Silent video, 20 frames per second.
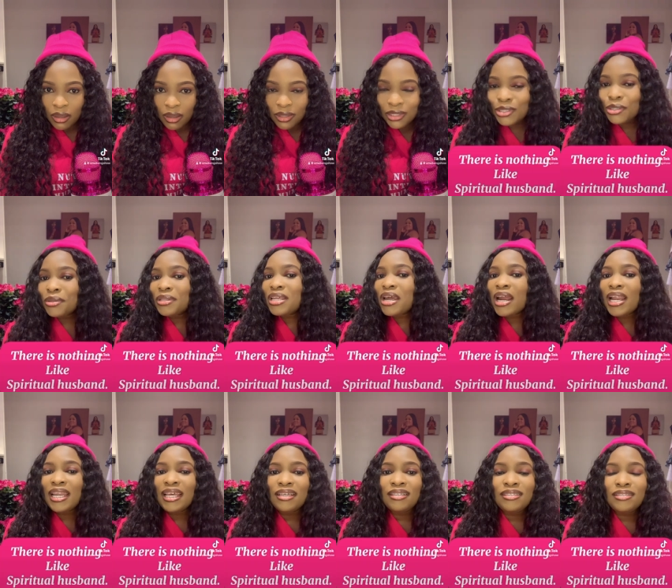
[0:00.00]
So,
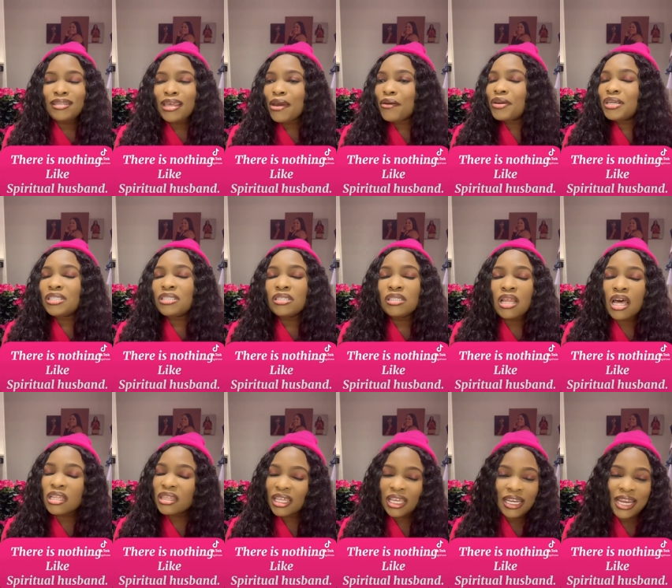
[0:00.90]
darlings, there is
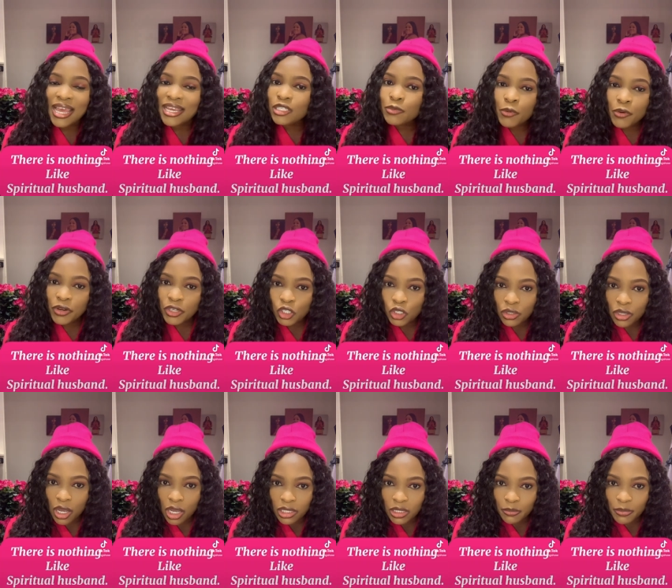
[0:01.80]
nothing like spiritual
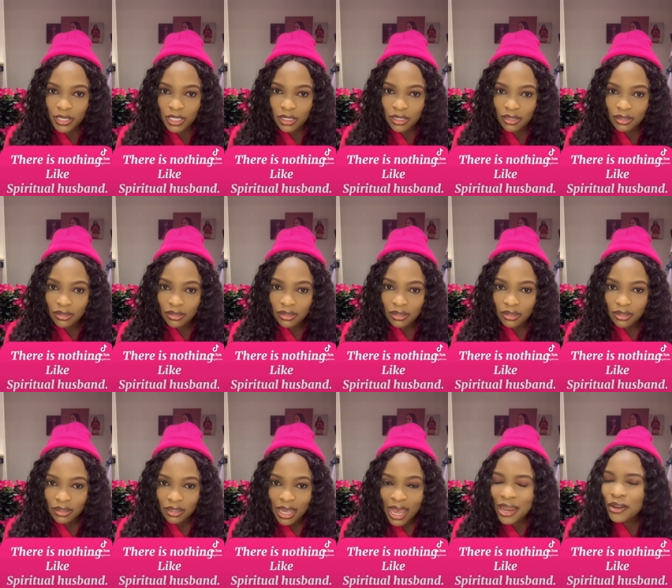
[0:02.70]
husband.
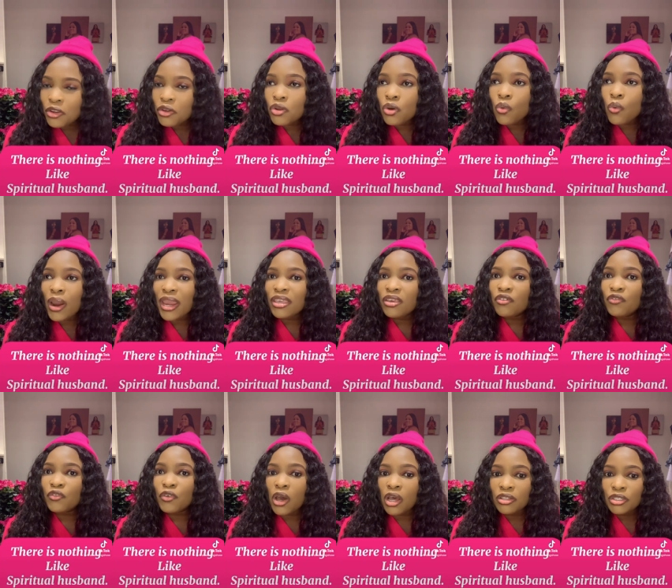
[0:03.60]
I don't know where
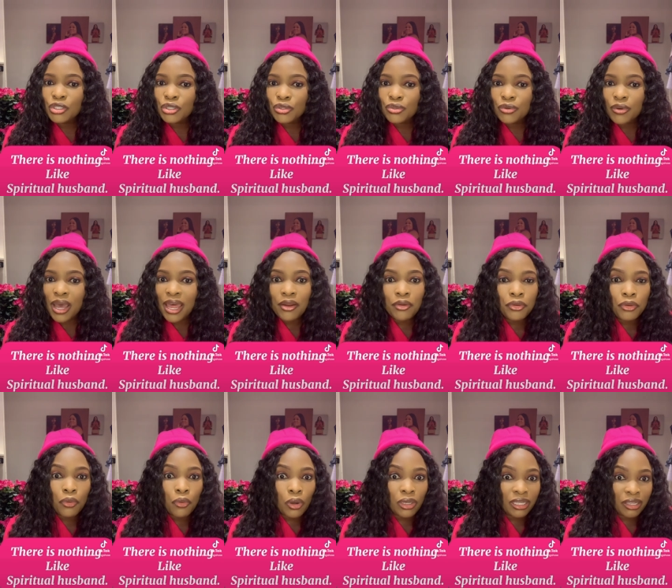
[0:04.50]
you've gone to. I don't
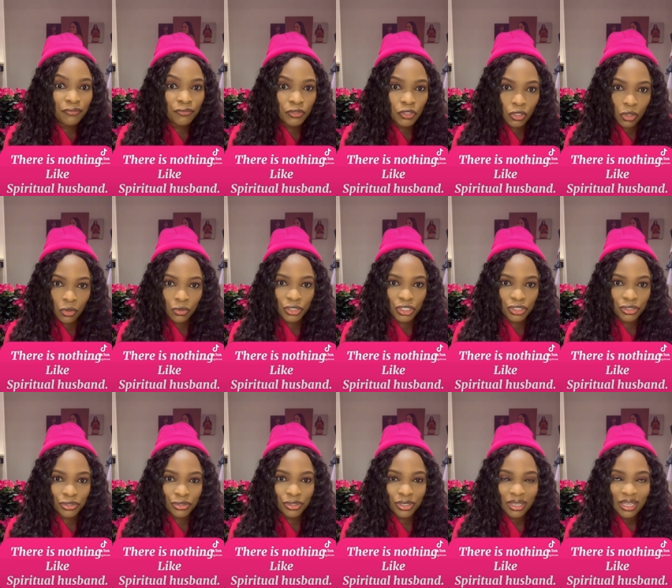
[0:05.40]
know what they've told
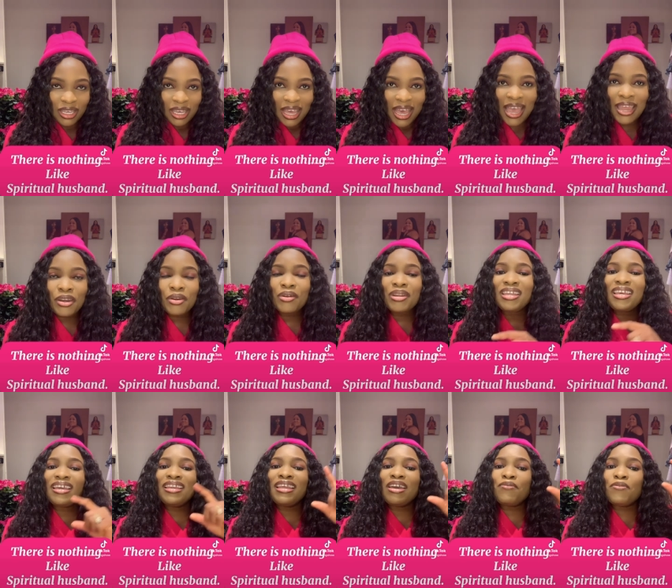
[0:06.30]
you. I know
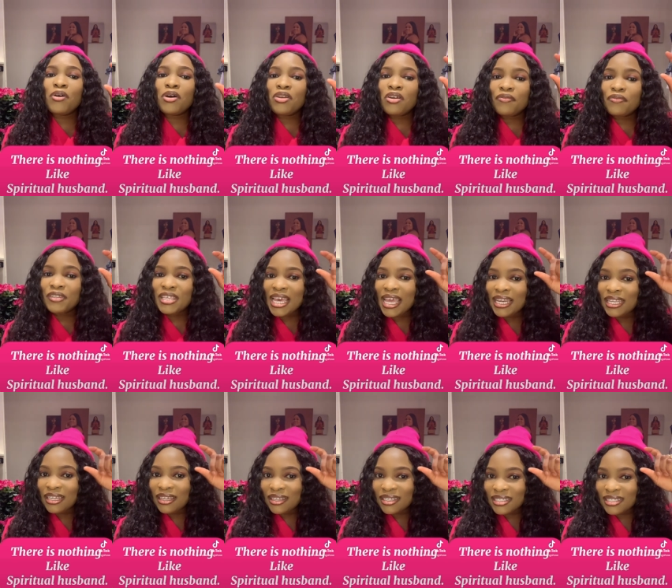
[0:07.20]
they, they're fond of
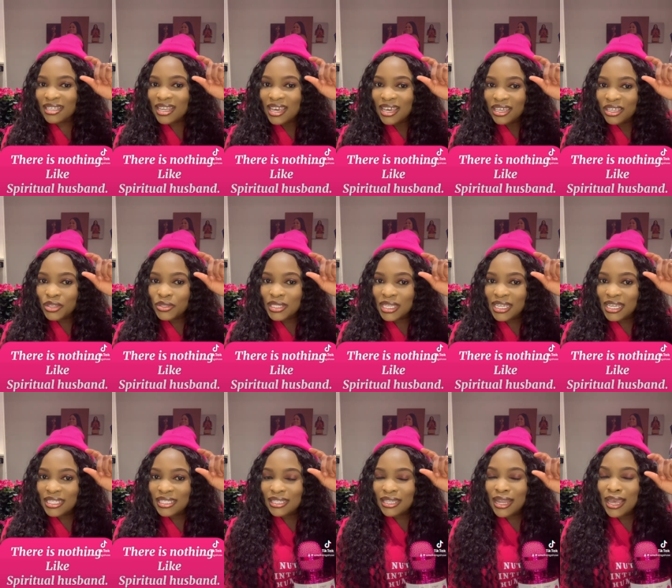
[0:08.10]
telling us using
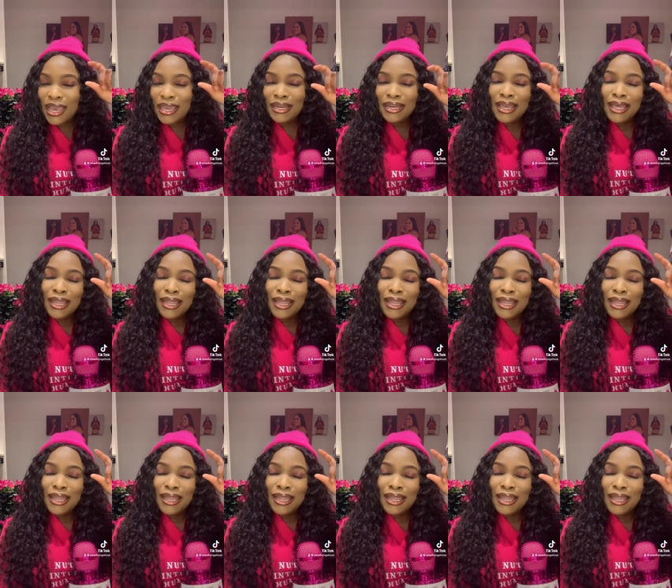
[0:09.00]
this line